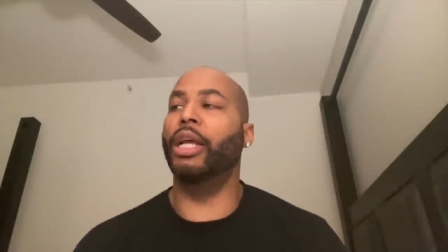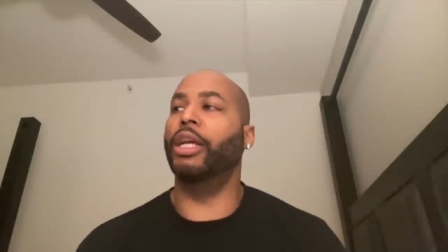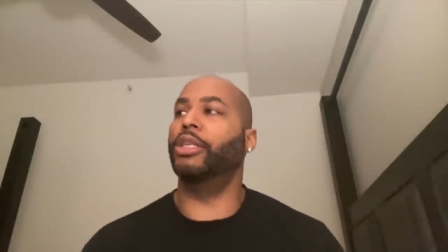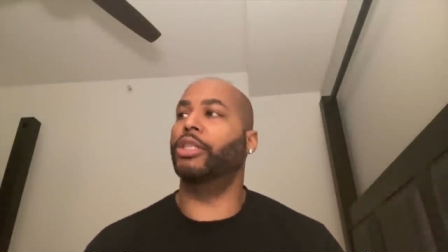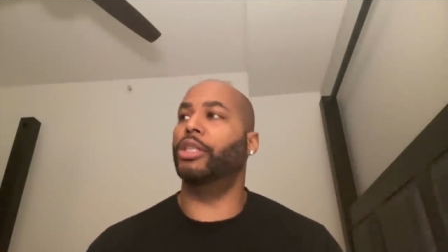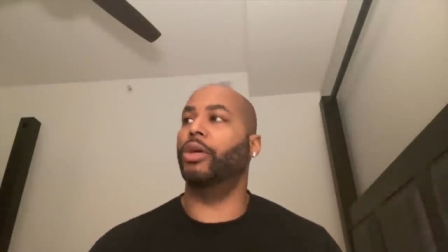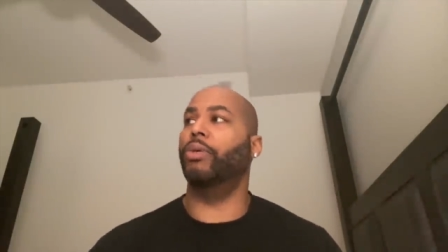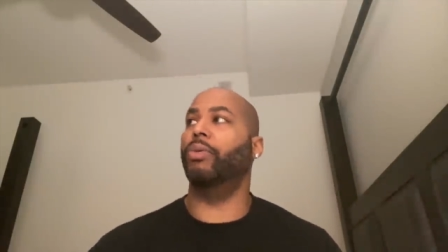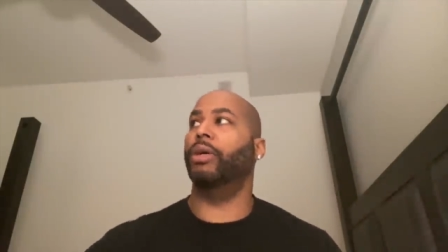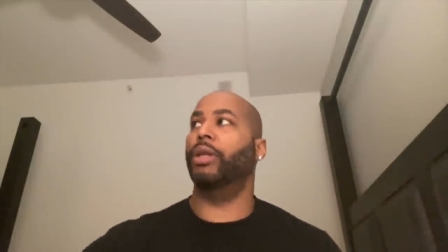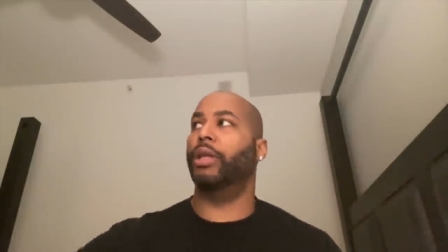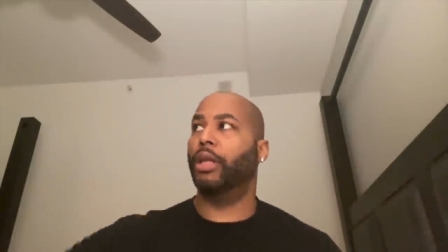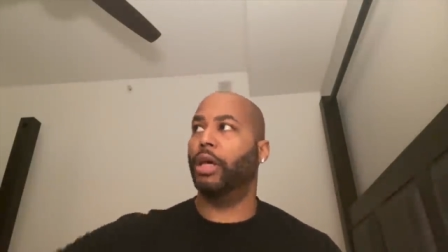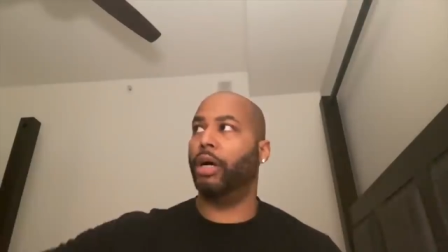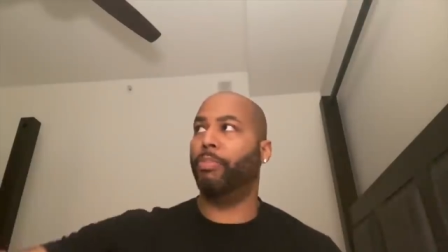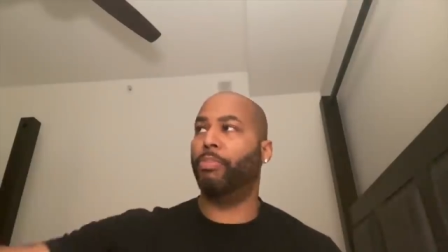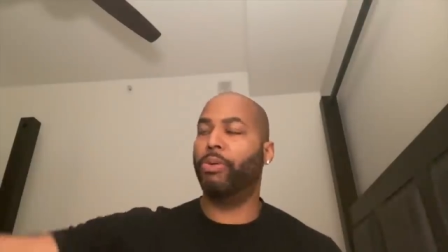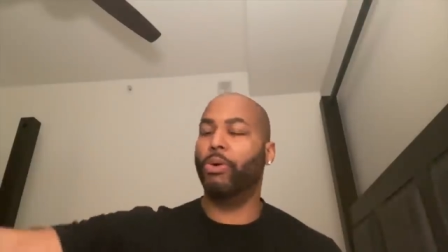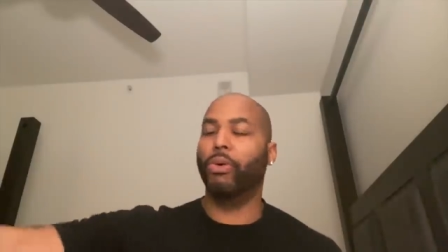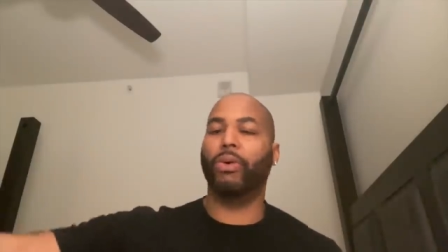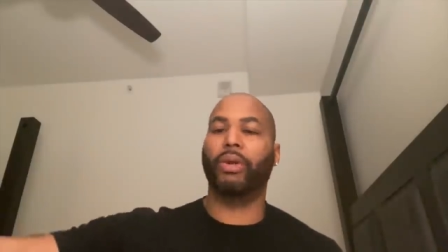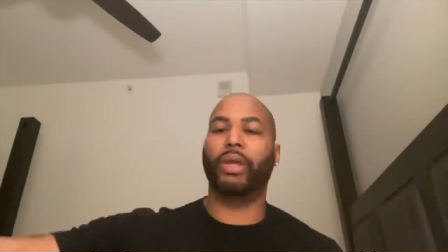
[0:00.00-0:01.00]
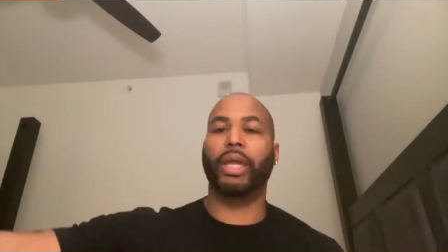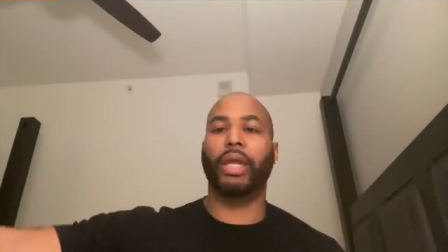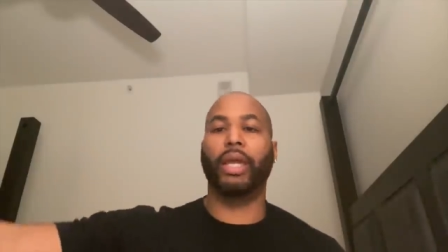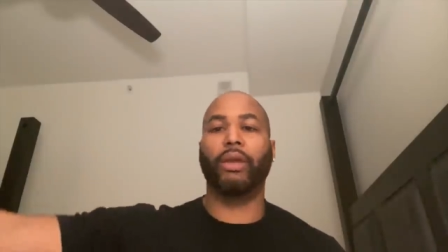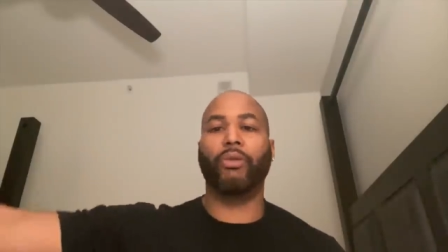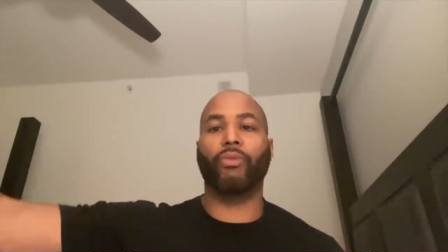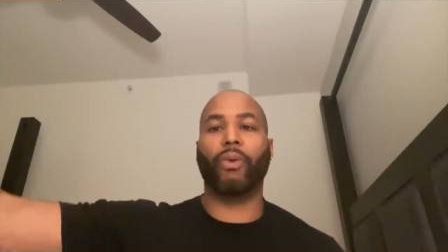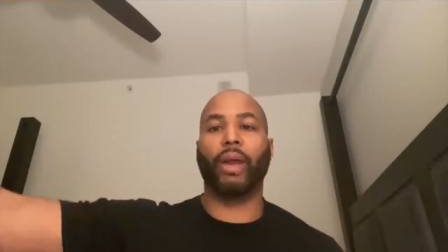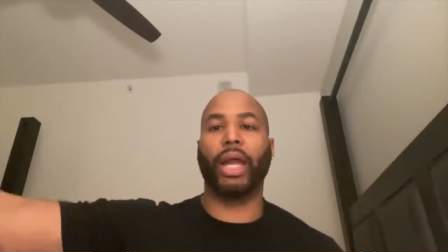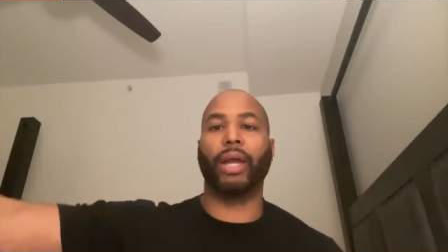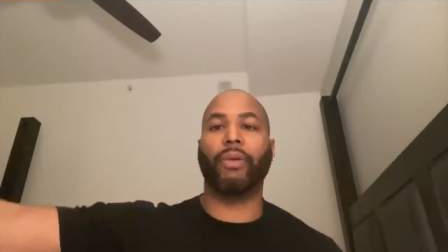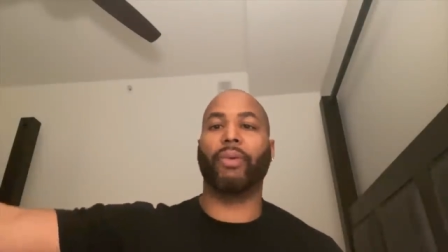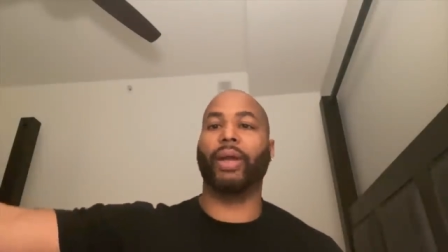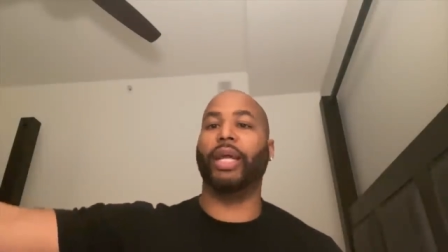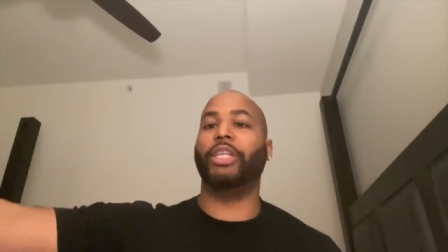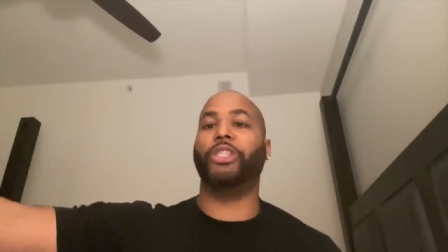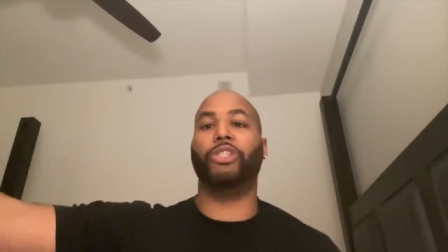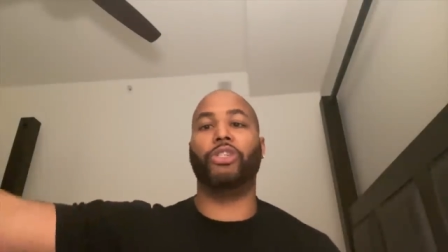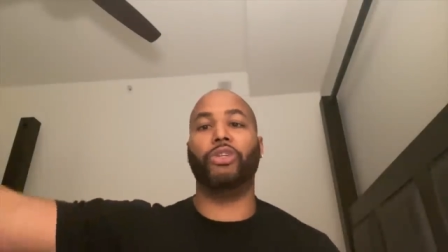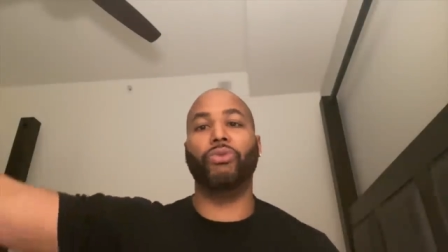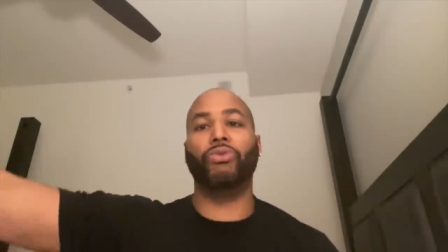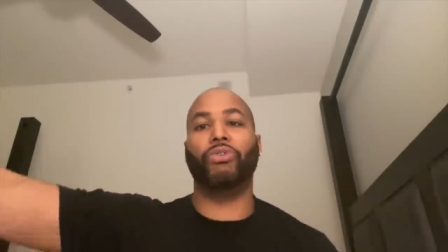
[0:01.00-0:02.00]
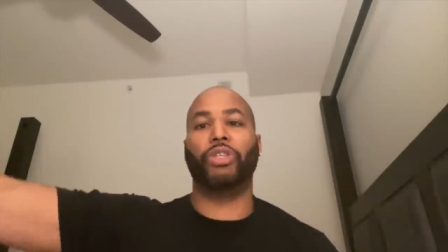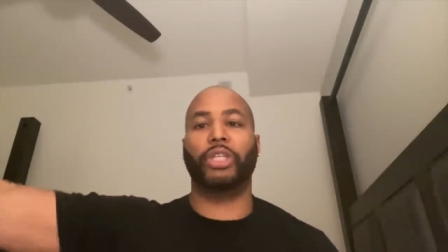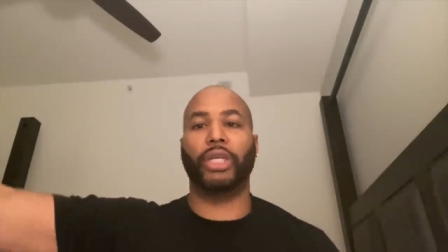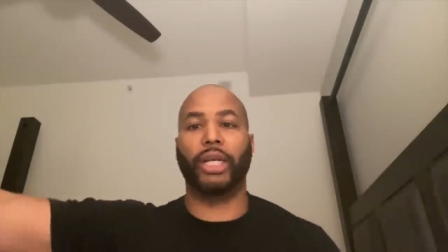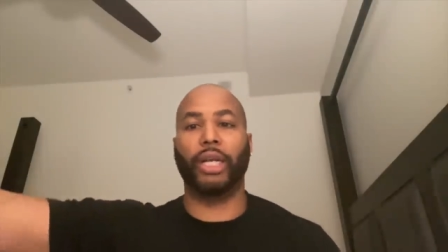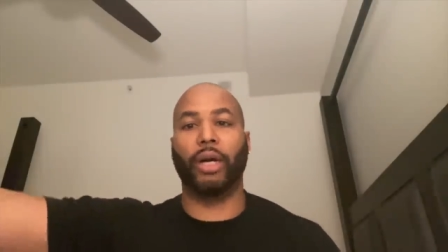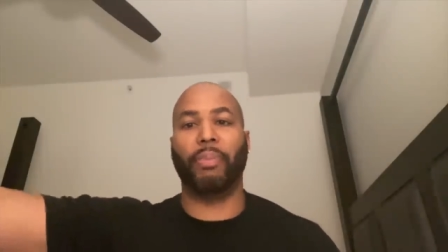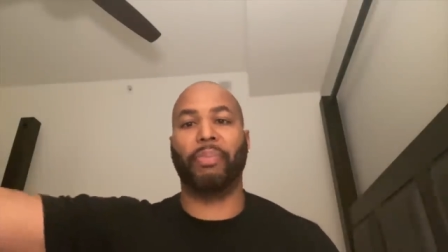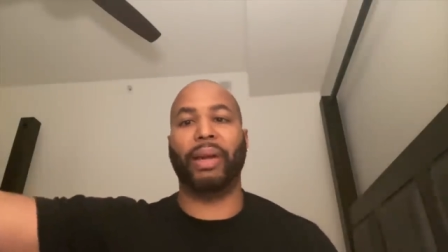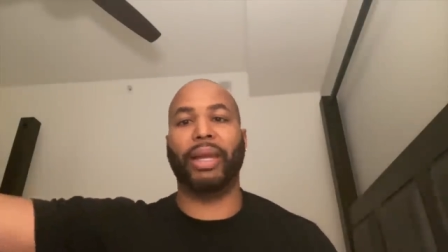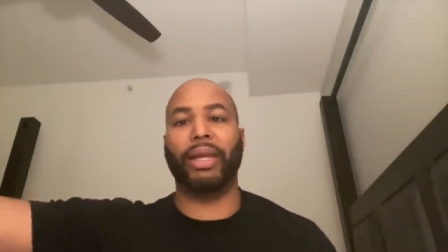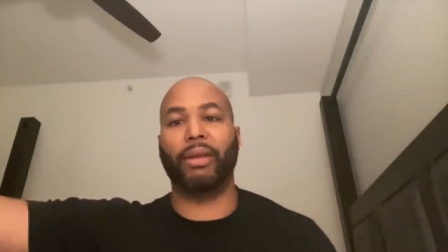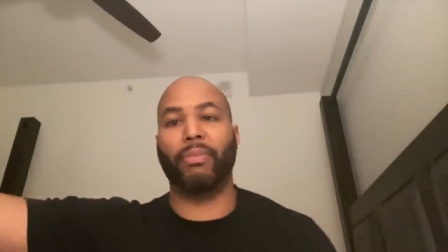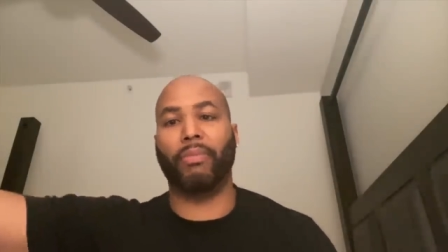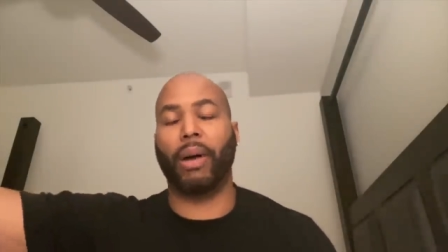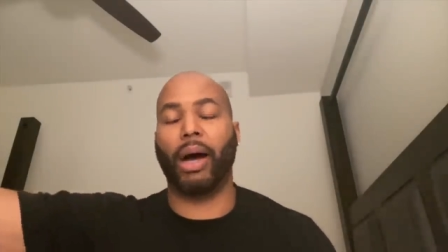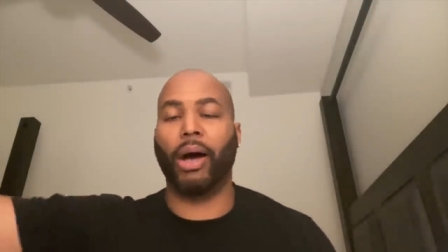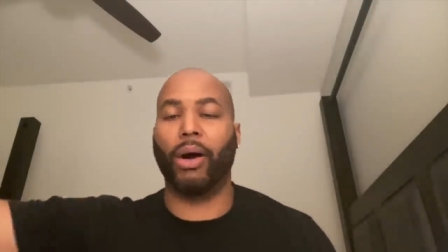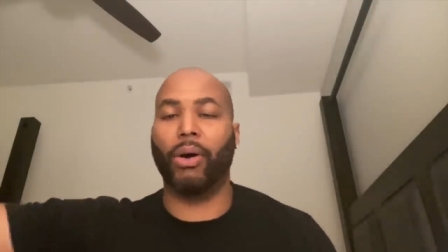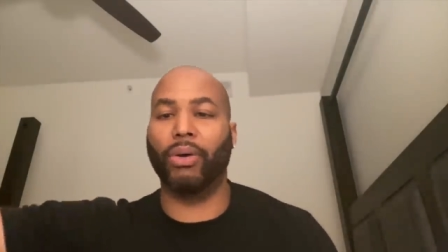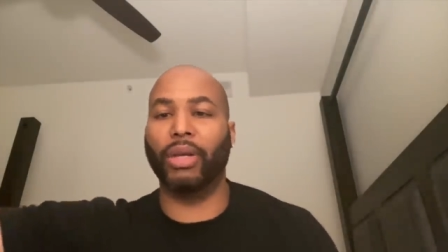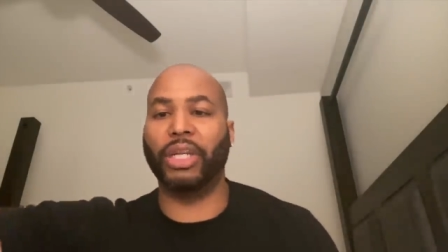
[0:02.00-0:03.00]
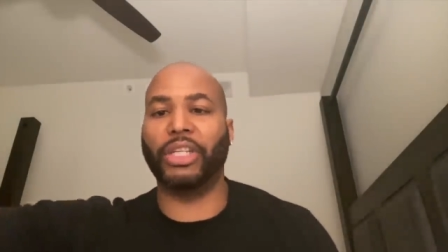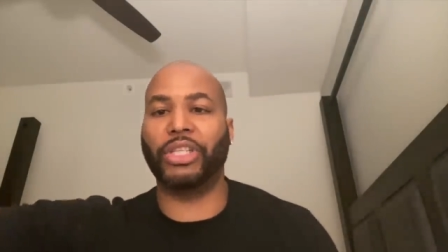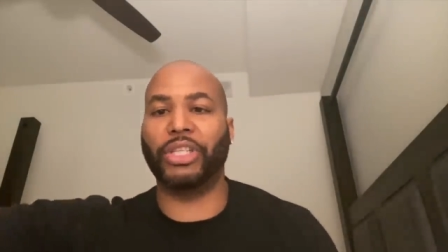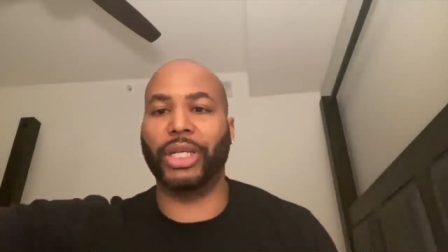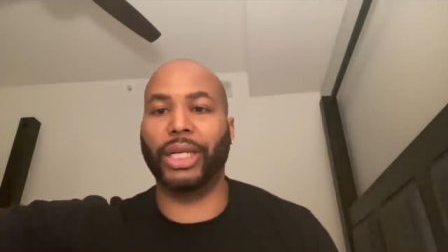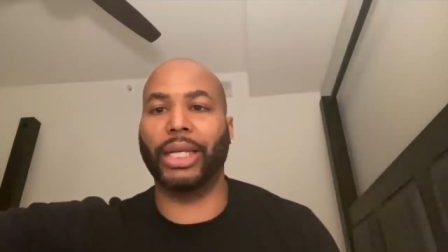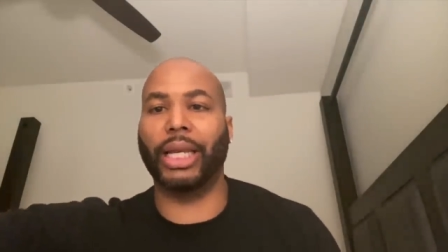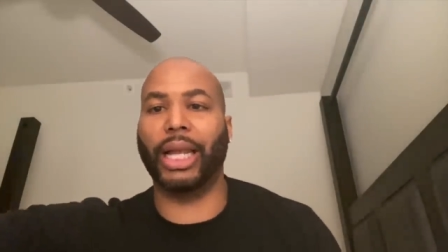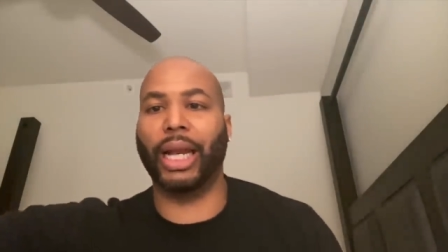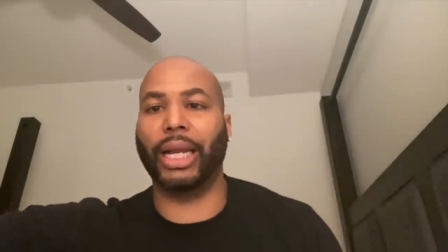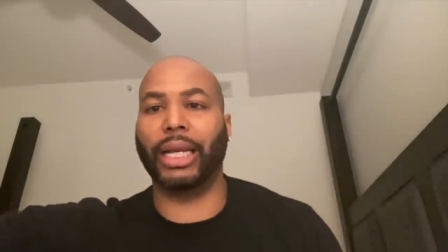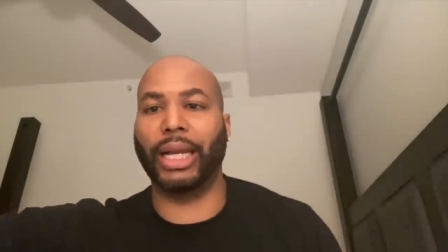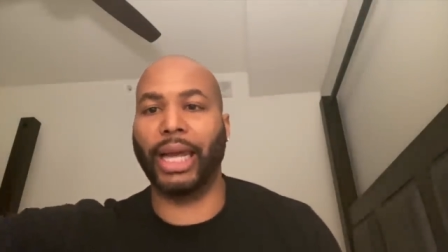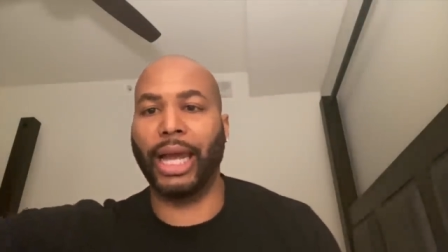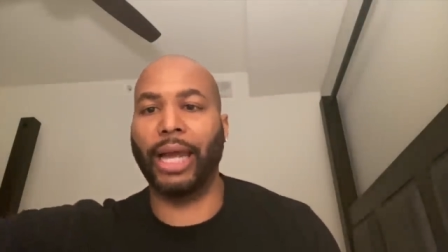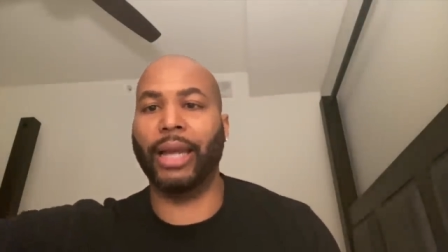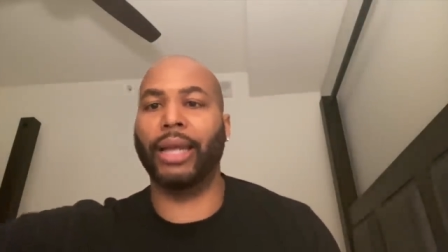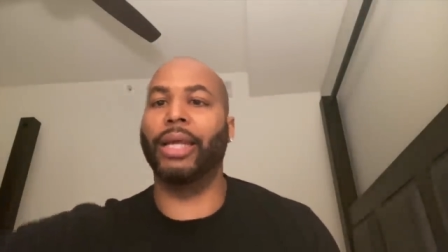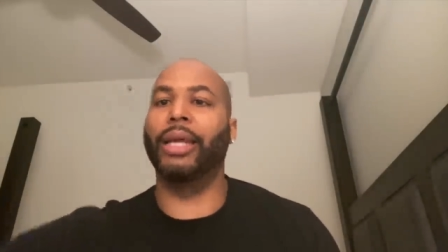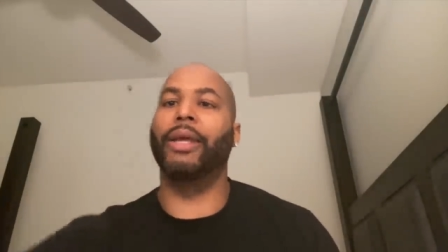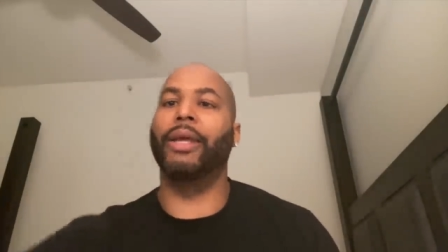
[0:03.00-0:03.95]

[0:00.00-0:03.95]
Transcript: So when Lil Pookie and Ray Ray shoot shit up at the mall and shit like that,